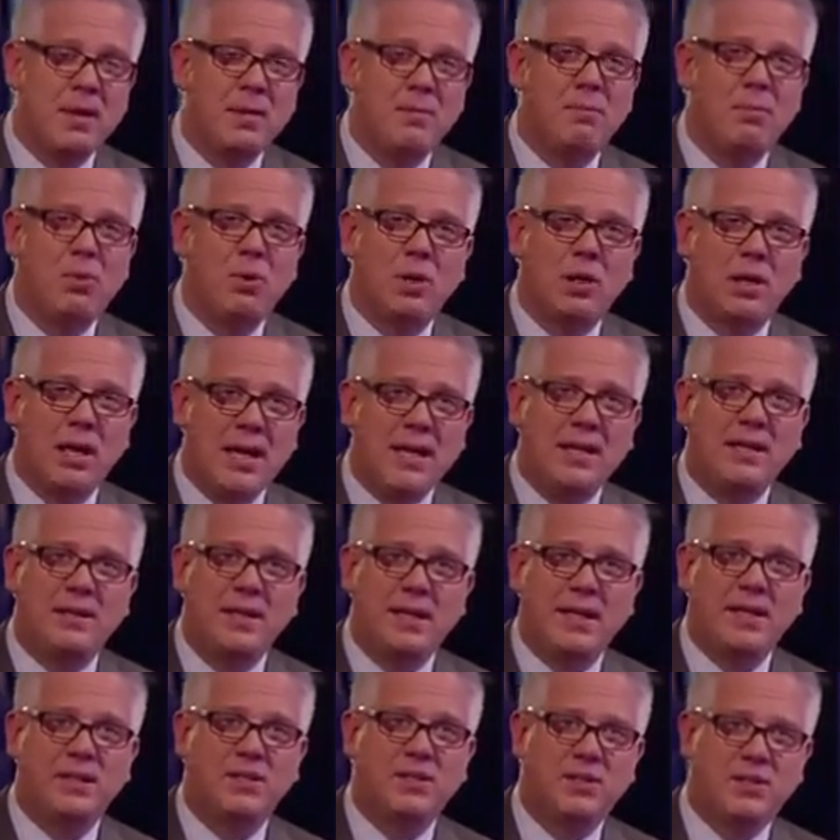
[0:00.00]
More
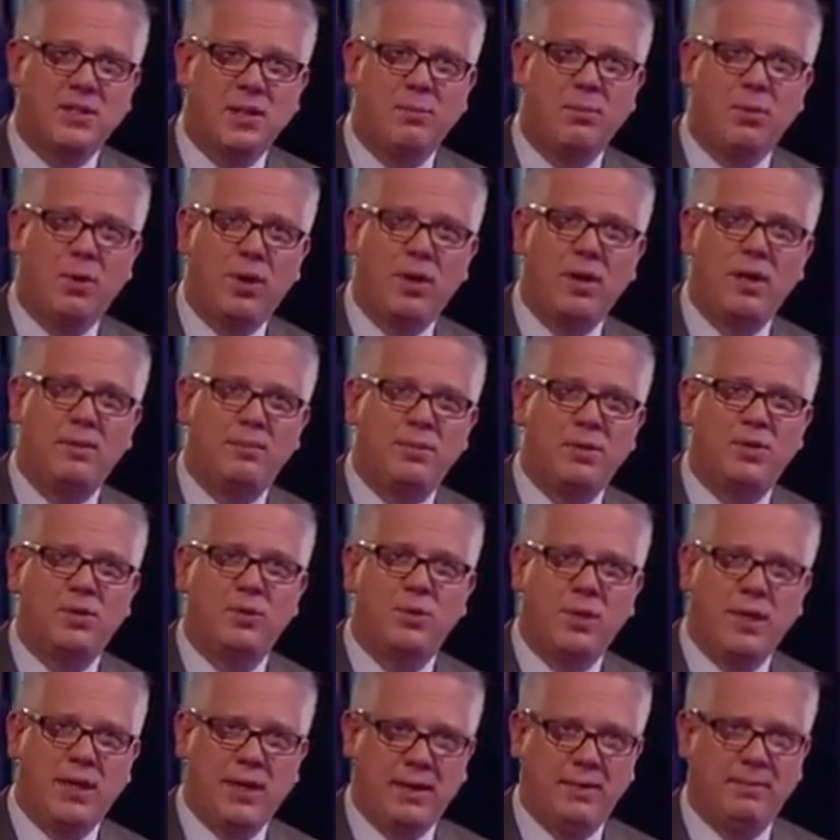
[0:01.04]
likely, it's somewhere in
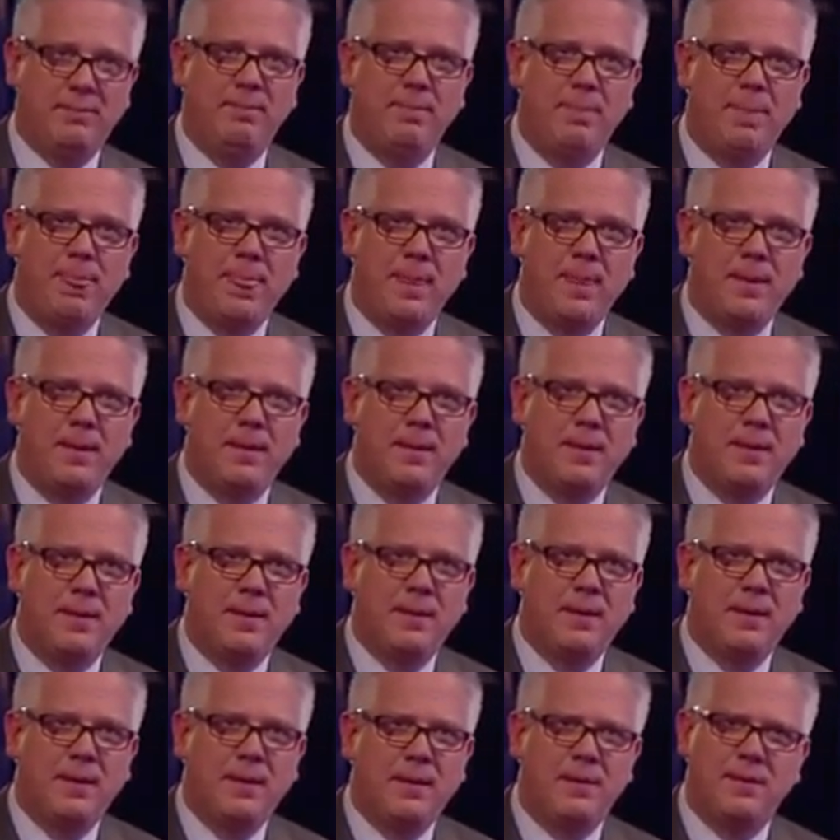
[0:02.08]
between.
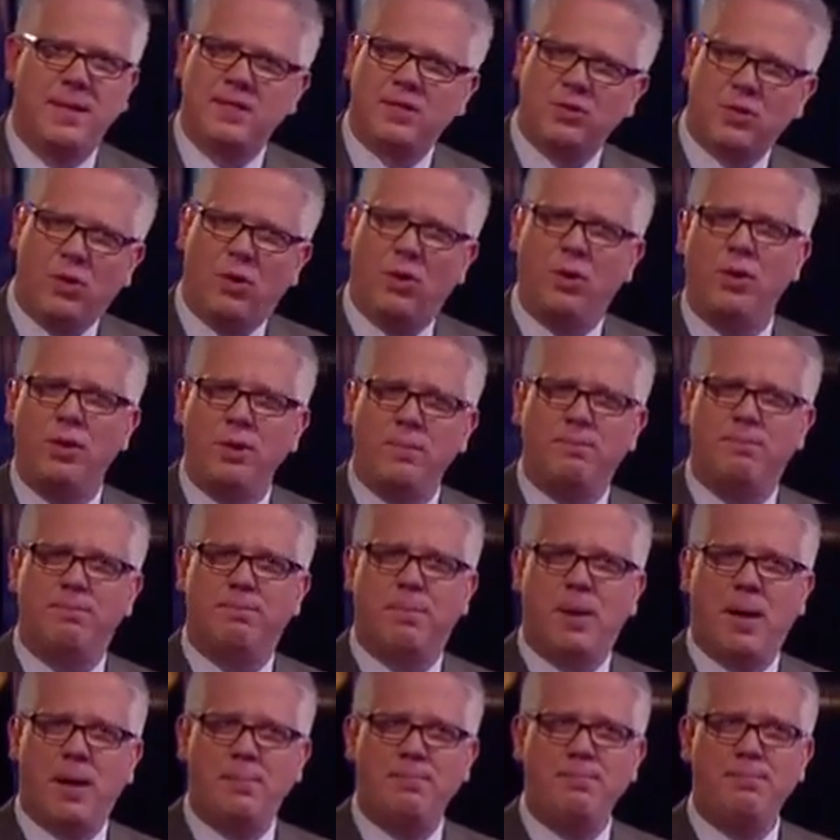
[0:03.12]
That's all the
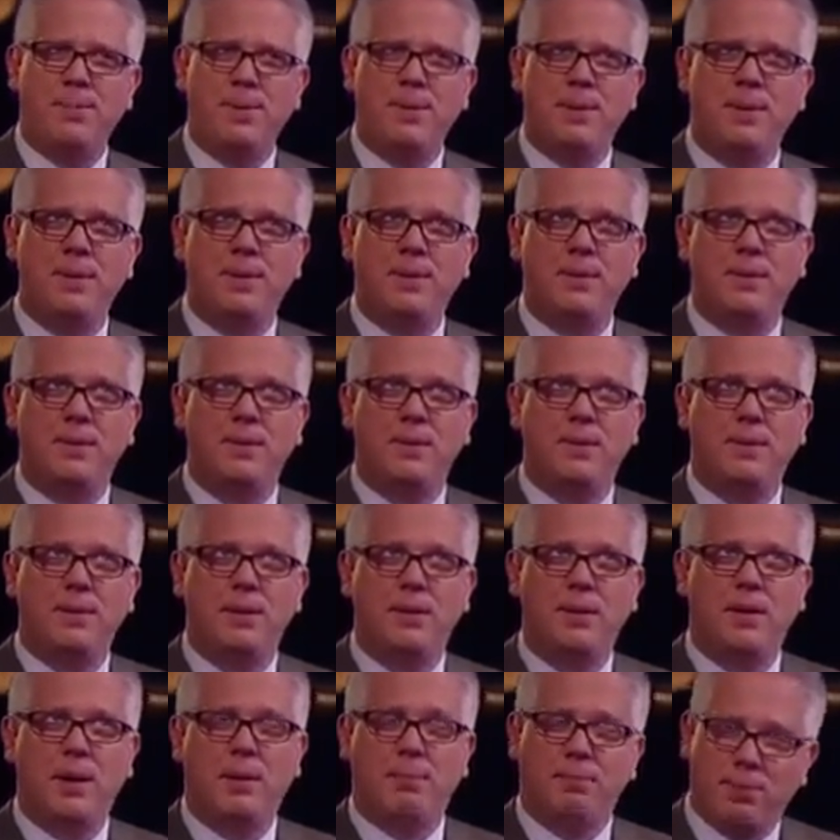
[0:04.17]
bump
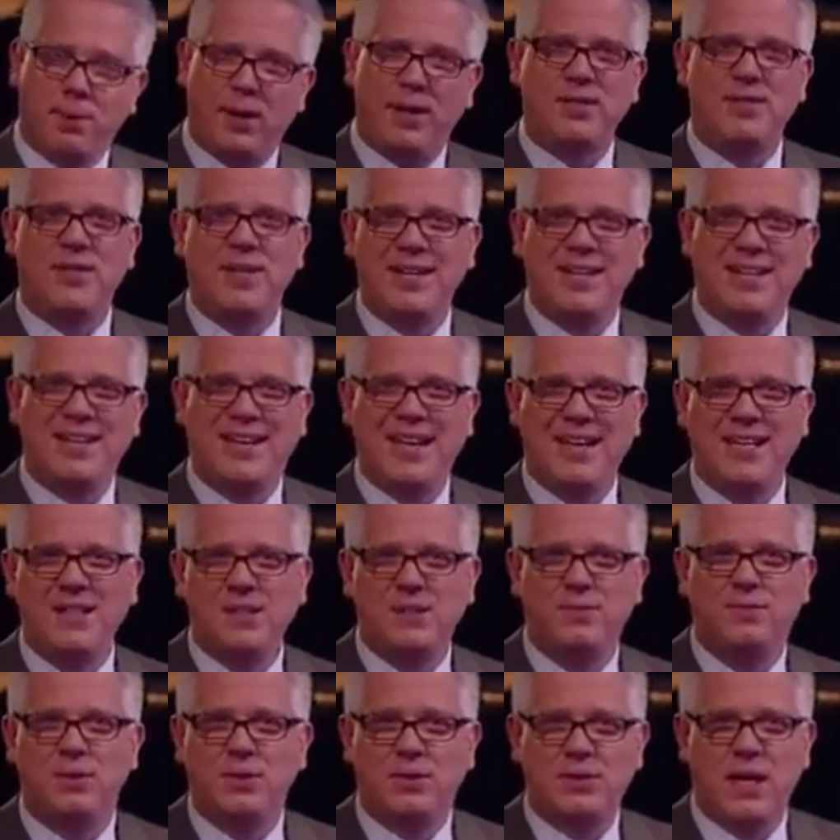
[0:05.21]
a president
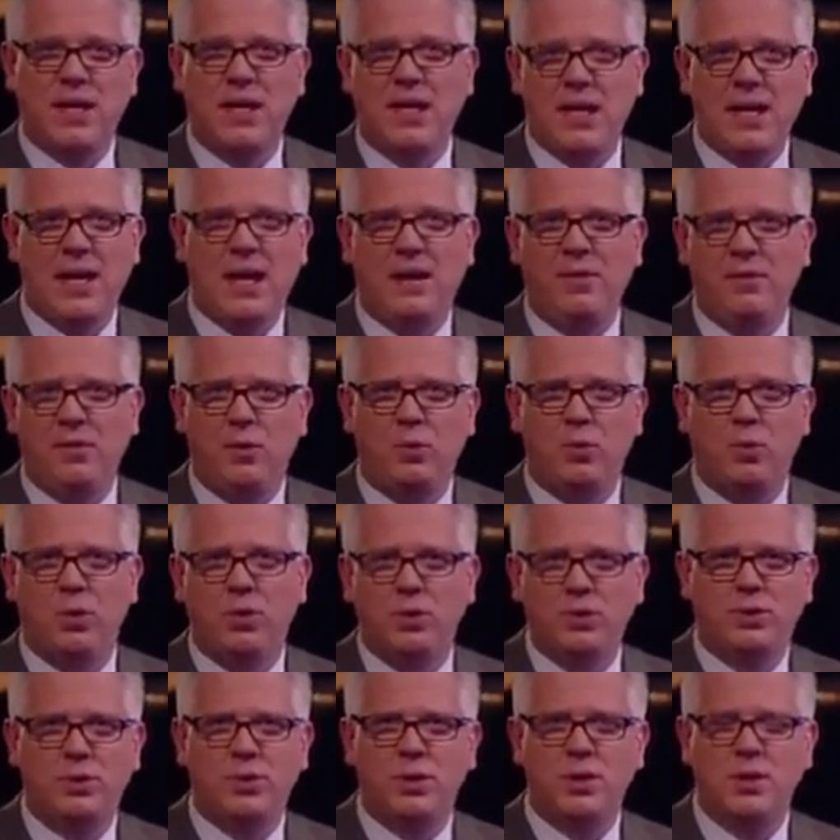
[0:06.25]
gets for taking out the
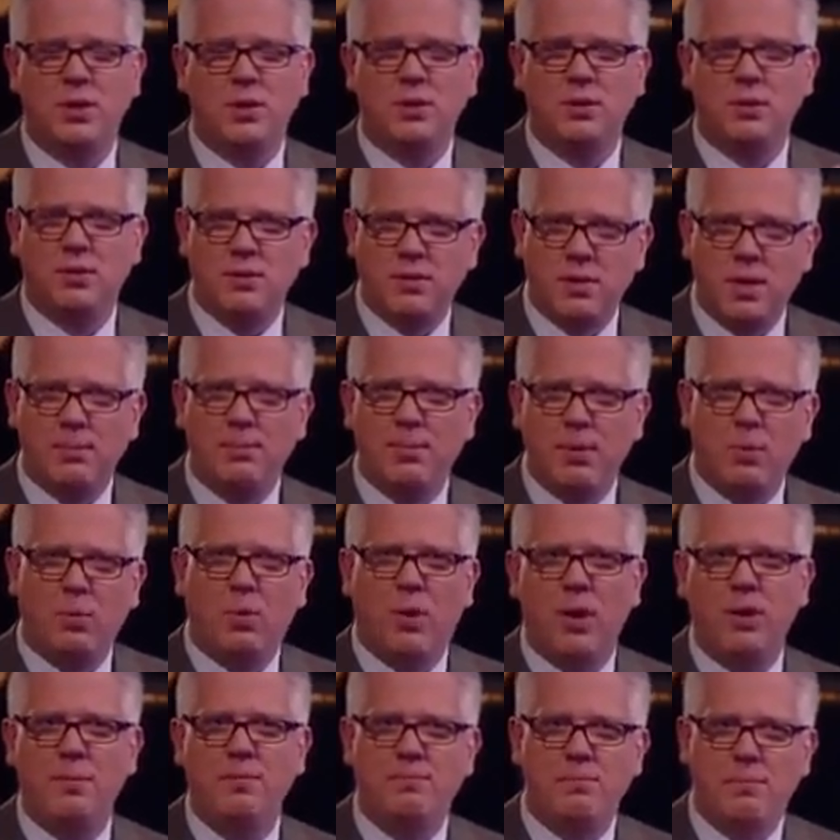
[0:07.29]
world's
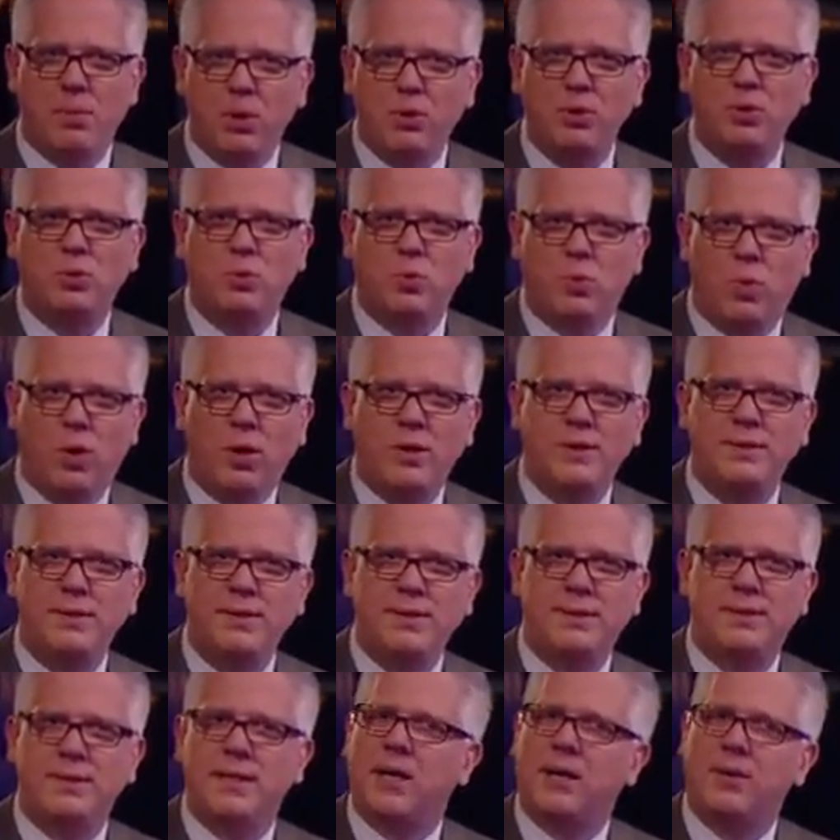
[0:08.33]
#1 most
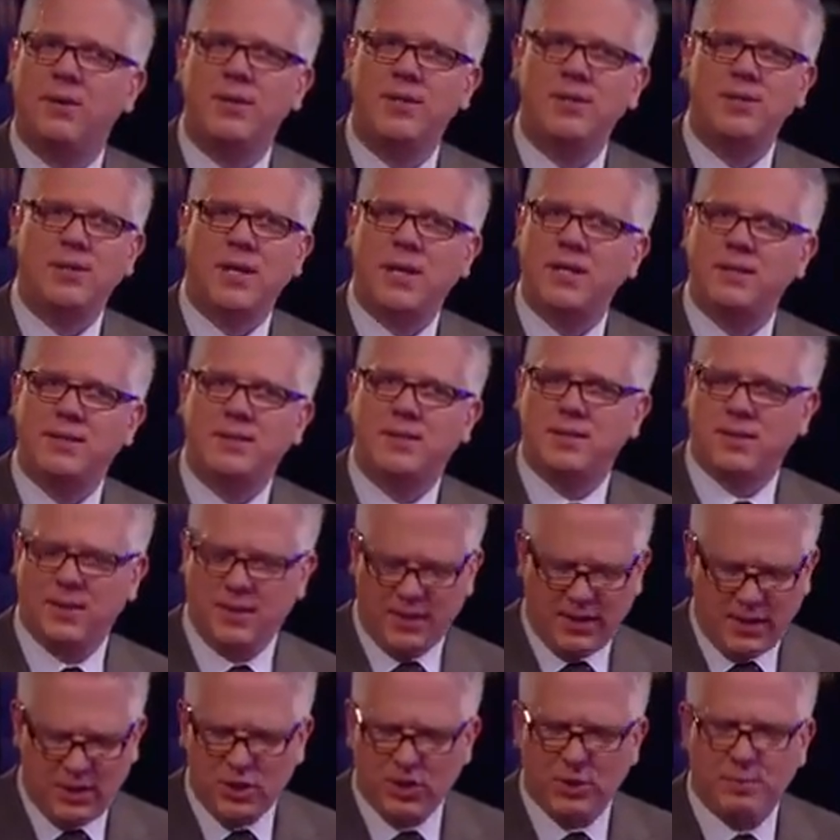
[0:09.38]
wanted terrorist. That
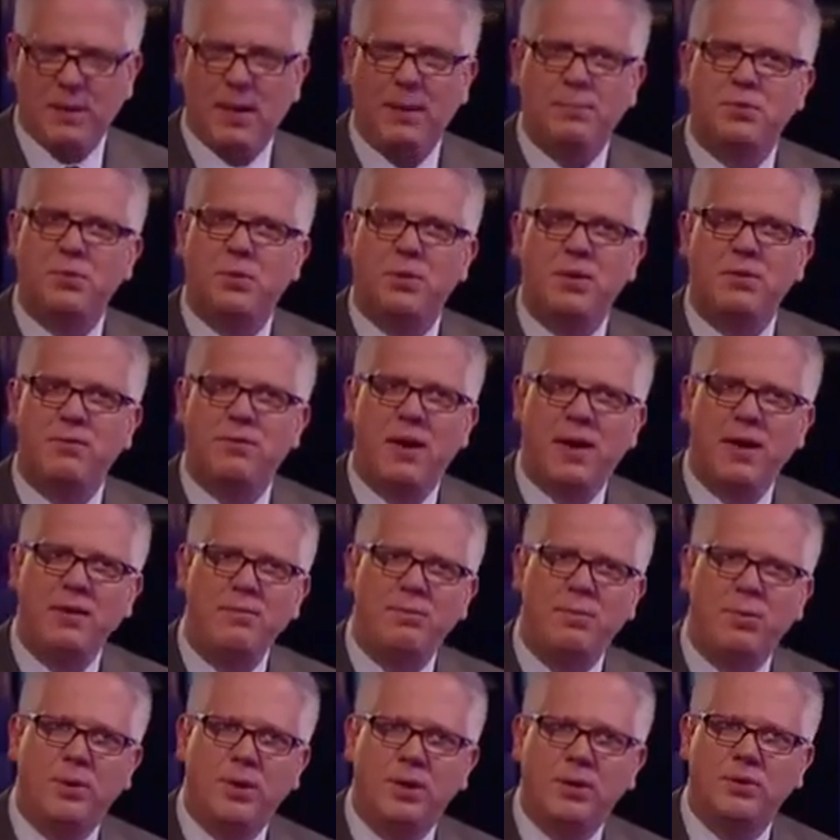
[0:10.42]
he should be up
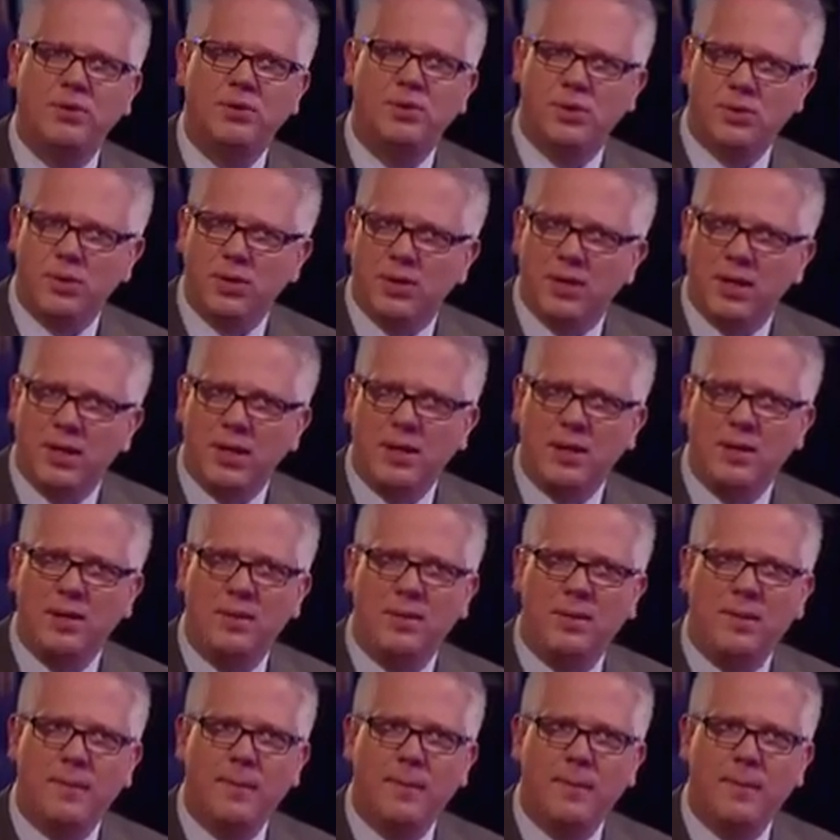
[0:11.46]
25 points, don't you think?